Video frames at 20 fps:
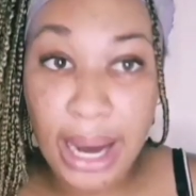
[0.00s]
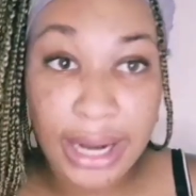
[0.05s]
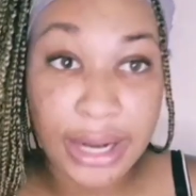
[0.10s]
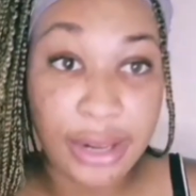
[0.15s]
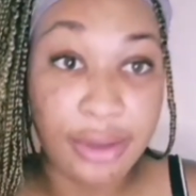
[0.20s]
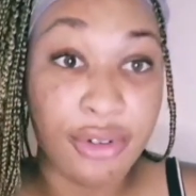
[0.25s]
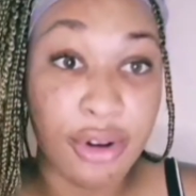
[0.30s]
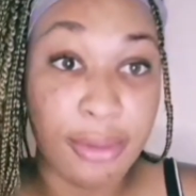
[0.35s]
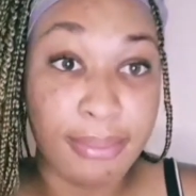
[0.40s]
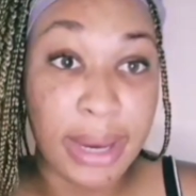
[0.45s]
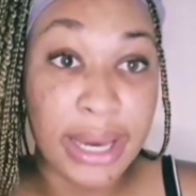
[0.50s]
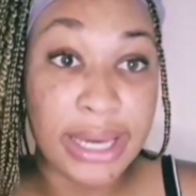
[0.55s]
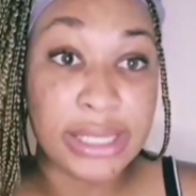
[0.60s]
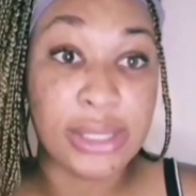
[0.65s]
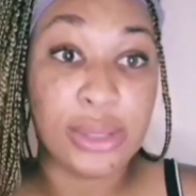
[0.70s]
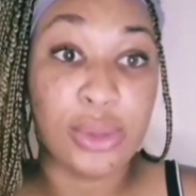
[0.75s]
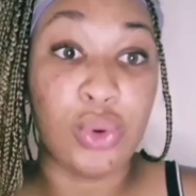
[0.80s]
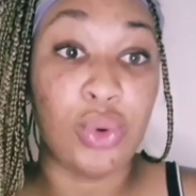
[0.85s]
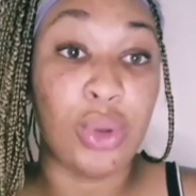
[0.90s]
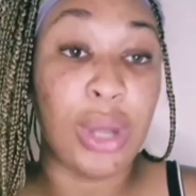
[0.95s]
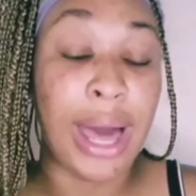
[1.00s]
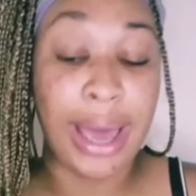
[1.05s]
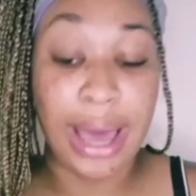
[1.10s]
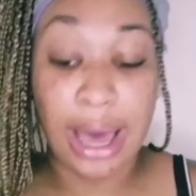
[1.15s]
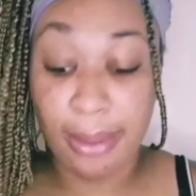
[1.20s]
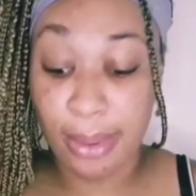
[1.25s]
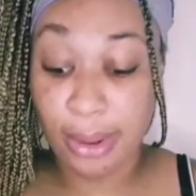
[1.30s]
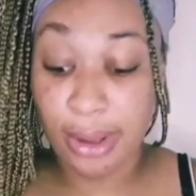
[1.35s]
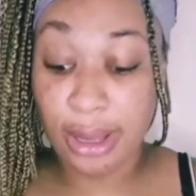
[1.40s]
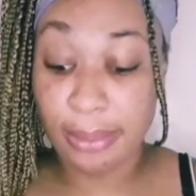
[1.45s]
from my school. I
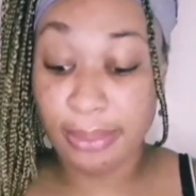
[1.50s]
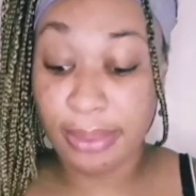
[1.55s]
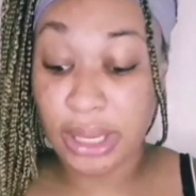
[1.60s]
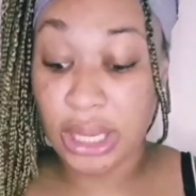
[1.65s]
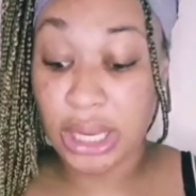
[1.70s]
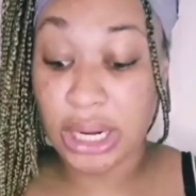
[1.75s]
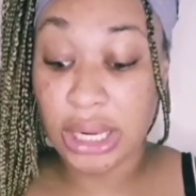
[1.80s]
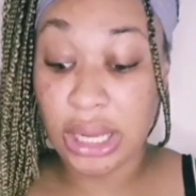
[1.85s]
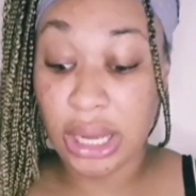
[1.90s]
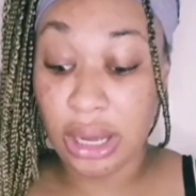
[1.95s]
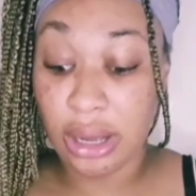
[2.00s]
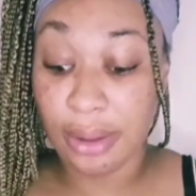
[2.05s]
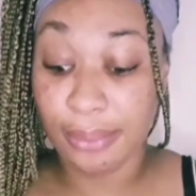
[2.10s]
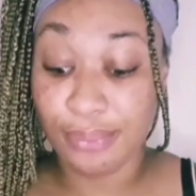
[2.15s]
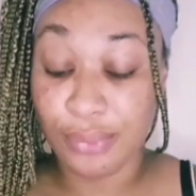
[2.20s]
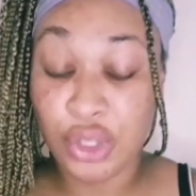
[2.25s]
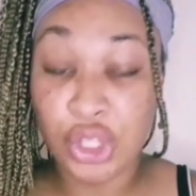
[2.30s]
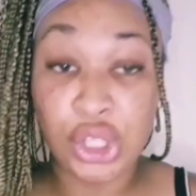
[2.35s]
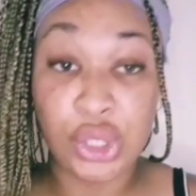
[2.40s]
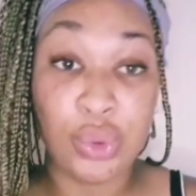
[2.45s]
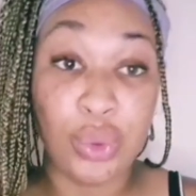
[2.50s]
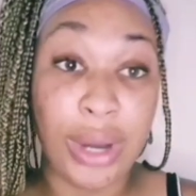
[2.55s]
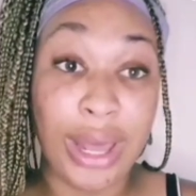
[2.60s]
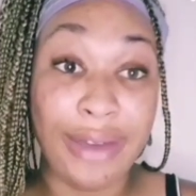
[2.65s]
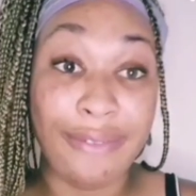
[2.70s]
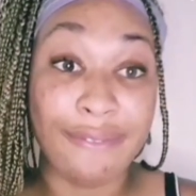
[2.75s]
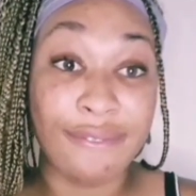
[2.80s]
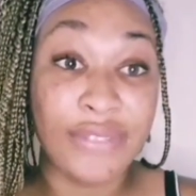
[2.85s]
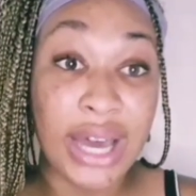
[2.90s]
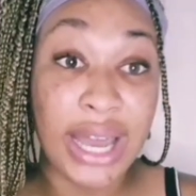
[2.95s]
carbon copied um,
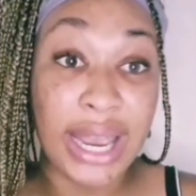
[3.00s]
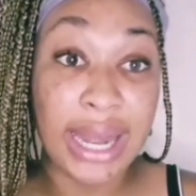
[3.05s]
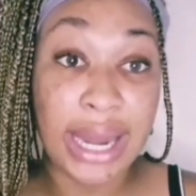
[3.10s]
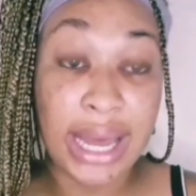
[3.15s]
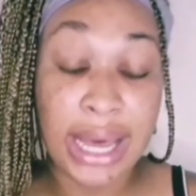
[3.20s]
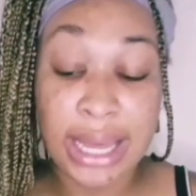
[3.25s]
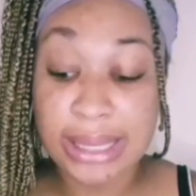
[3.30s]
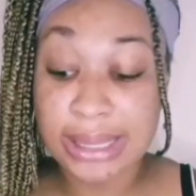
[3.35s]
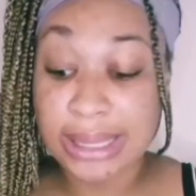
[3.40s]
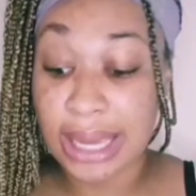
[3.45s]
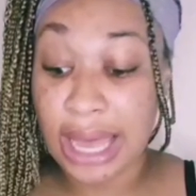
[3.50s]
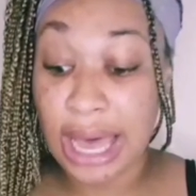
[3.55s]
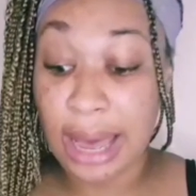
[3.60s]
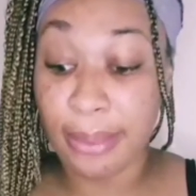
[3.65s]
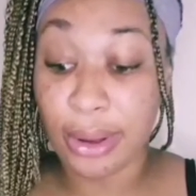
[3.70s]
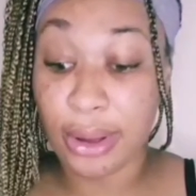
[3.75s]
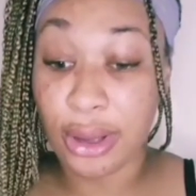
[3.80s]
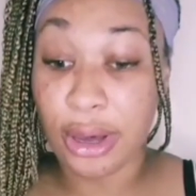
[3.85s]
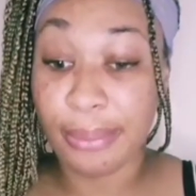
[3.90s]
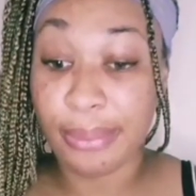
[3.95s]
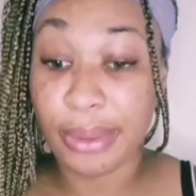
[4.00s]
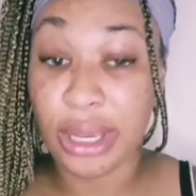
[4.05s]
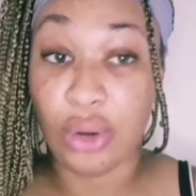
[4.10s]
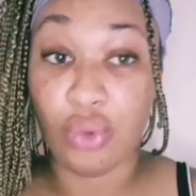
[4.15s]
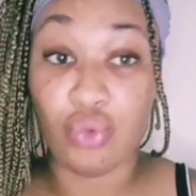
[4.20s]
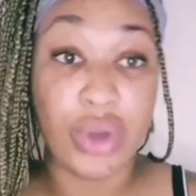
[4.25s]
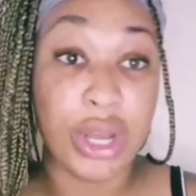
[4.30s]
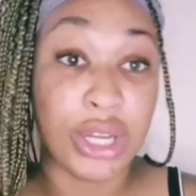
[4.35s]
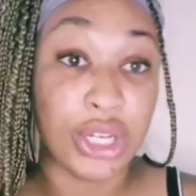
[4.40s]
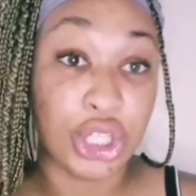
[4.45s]
student finance. I carbon
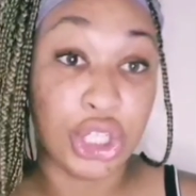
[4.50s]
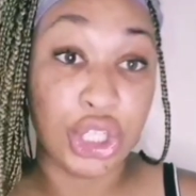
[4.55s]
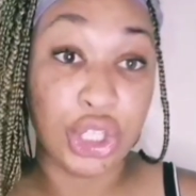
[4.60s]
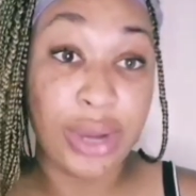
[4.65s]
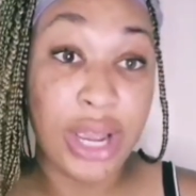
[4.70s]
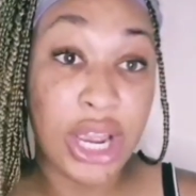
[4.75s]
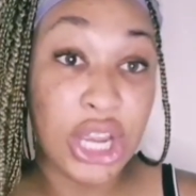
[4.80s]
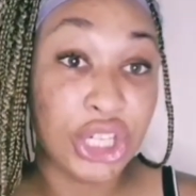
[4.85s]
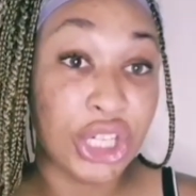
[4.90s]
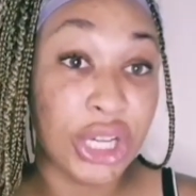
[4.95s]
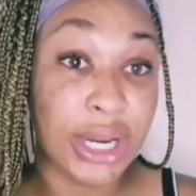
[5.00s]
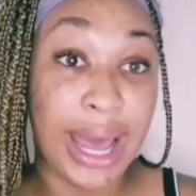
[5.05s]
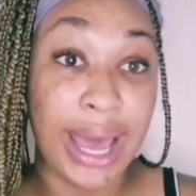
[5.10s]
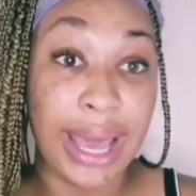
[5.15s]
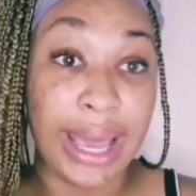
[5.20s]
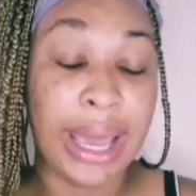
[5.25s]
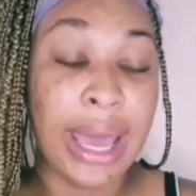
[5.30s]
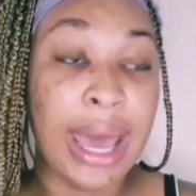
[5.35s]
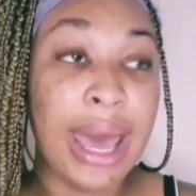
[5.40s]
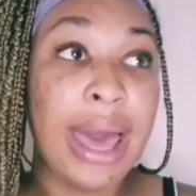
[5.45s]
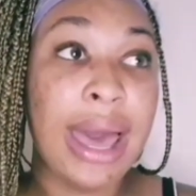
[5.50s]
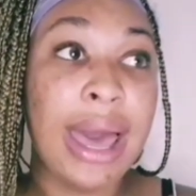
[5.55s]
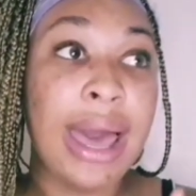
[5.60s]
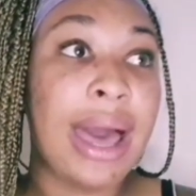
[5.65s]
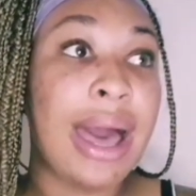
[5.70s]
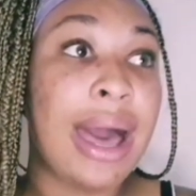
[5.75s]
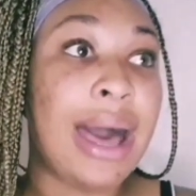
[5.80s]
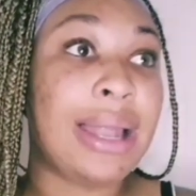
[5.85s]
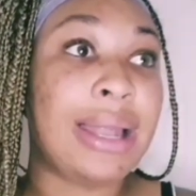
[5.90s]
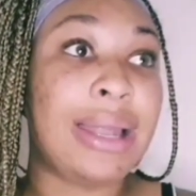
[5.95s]
copied registration. I
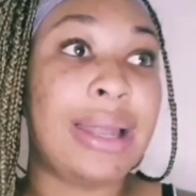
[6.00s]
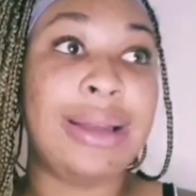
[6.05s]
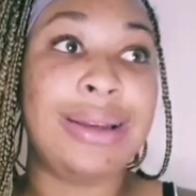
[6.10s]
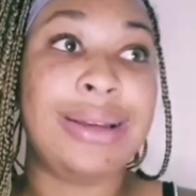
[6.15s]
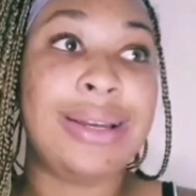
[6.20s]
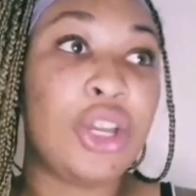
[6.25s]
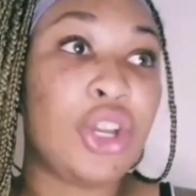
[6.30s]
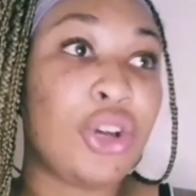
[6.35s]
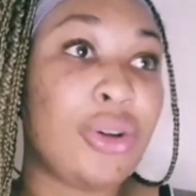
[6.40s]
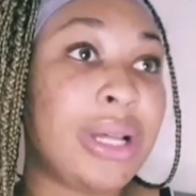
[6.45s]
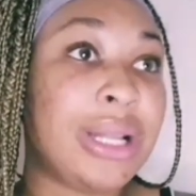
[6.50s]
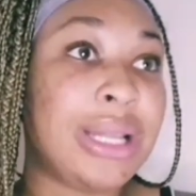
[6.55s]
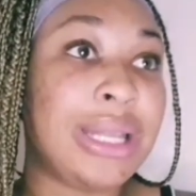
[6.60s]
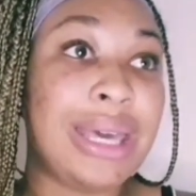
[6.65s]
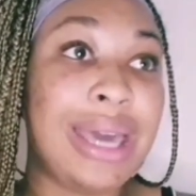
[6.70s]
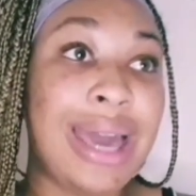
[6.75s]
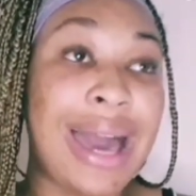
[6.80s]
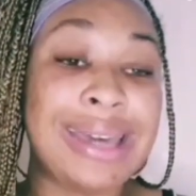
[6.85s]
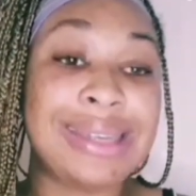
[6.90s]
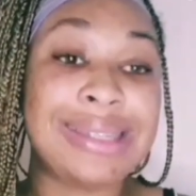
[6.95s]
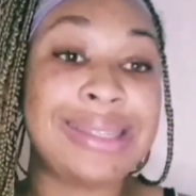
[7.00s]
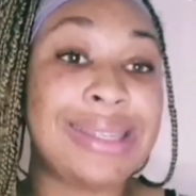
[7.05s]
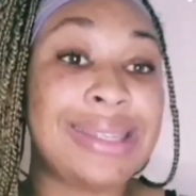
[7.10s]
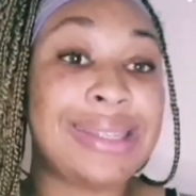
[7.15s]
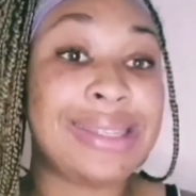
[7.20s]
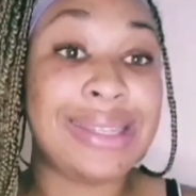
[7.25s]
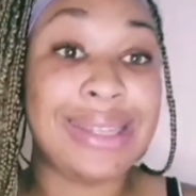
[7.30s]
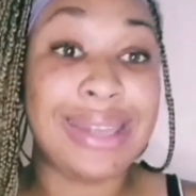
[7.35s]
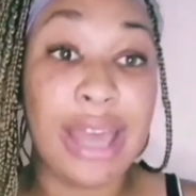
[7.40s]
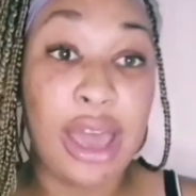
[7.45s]
literally I
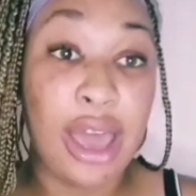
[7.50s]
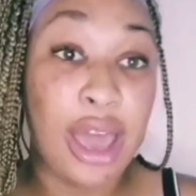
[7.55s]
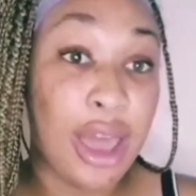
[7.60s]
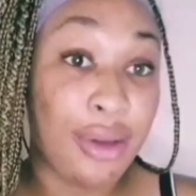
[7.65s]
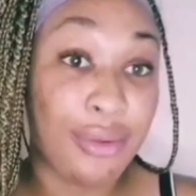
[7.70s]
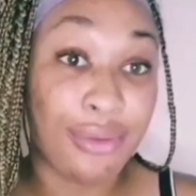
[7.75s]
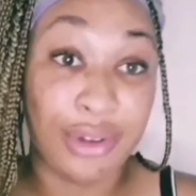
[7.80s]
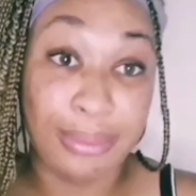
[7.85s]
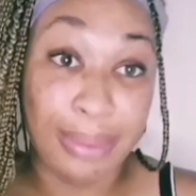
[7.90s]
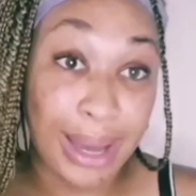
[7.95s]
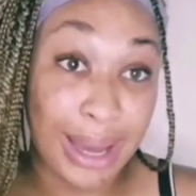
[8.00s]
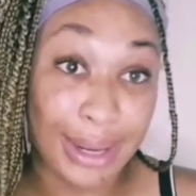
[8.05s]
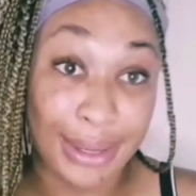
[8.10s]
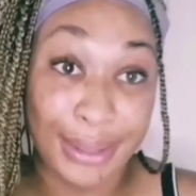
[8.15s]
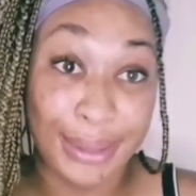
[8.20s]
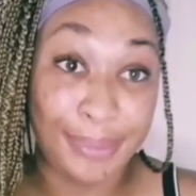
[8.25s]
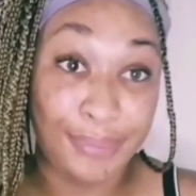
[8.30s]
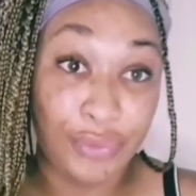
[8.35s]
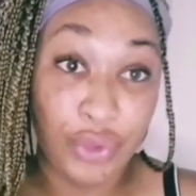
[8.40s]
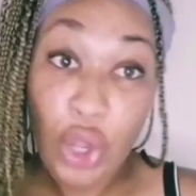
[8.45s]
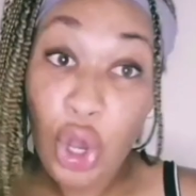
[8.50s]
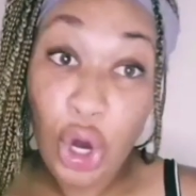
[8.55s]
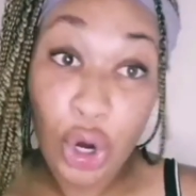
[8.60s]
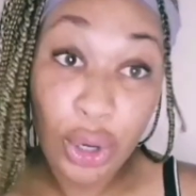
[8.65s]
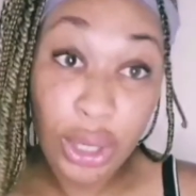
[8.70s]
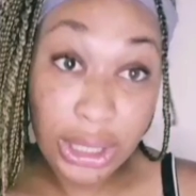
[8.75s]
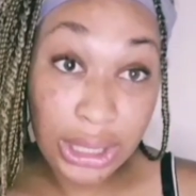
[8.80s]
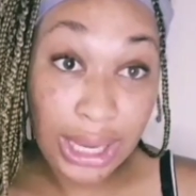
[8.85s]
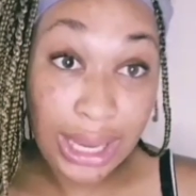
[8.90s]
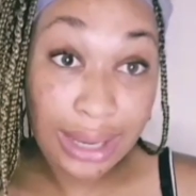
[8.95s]
CC'd everybody,
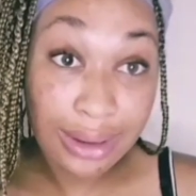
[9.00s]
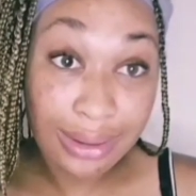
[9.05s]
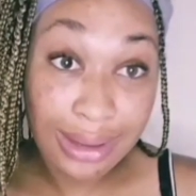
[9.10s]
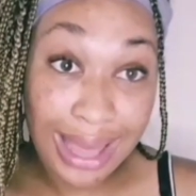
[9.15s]
okay?